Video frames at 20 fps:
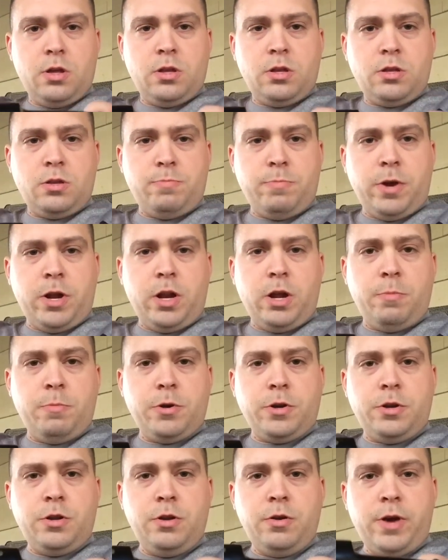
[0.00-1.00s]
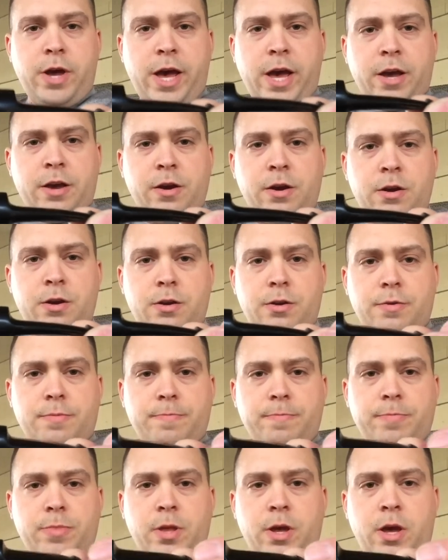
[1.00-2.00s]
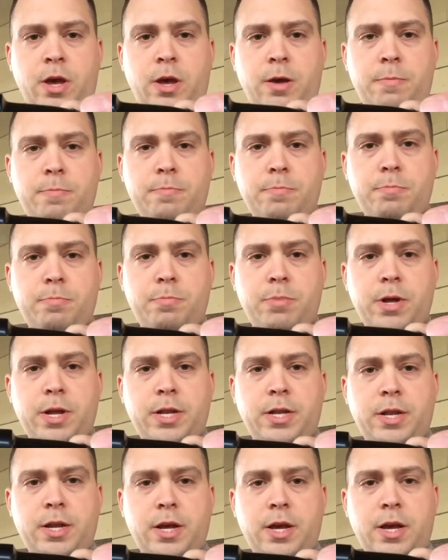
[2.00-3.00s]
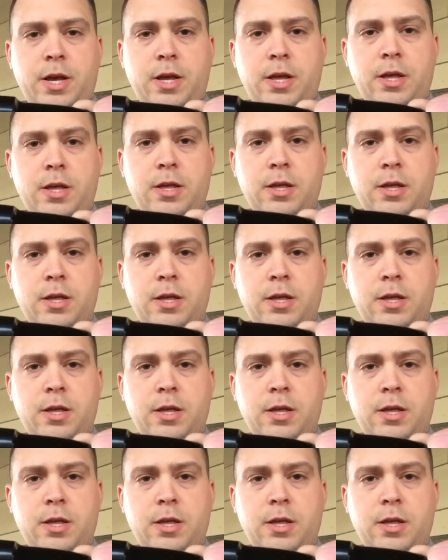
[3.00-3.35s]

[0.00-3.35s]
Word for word: This is my number two Hackert, um, but uh,